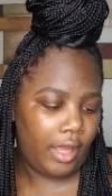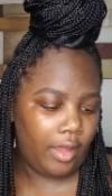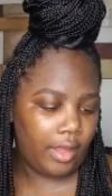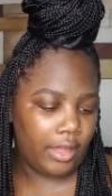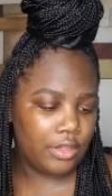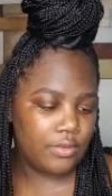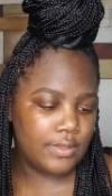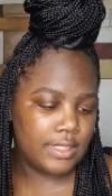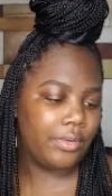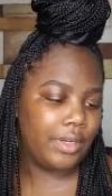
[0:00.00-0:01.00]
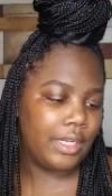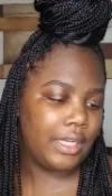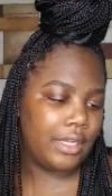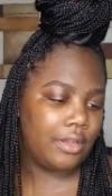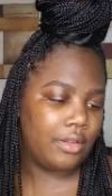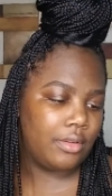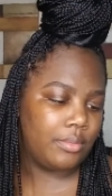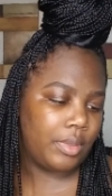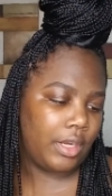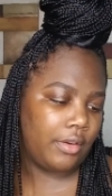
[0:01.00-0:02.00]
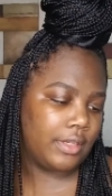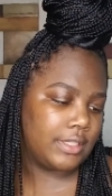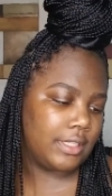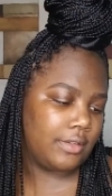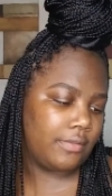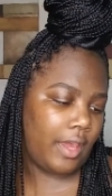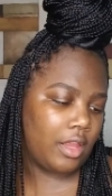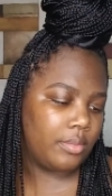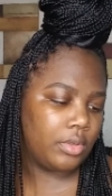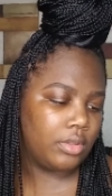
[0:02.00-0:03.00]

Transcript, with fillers: I use L'Oreal Paris Infallible